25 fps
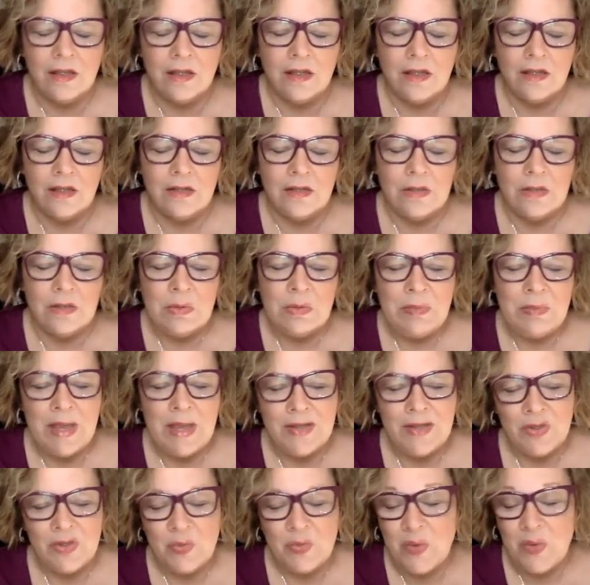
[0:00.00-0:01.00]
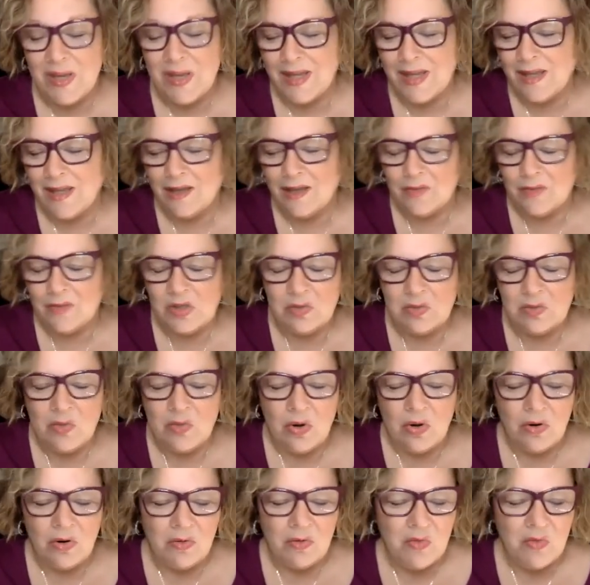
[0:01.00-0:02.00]
So imagine waking up
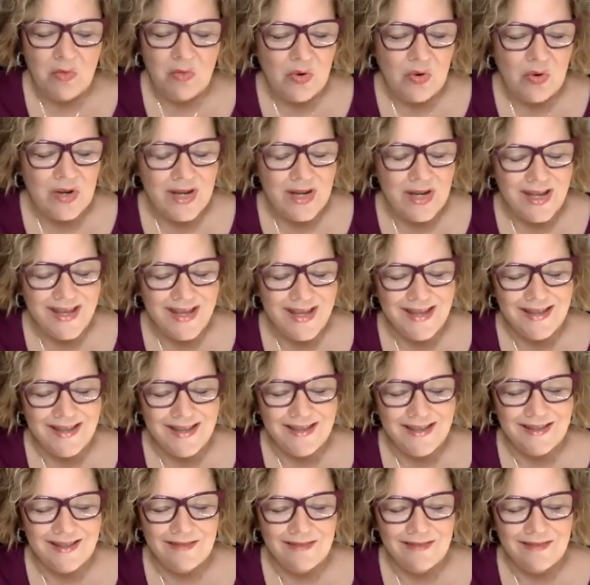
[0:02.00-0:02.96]
tomorrow morning,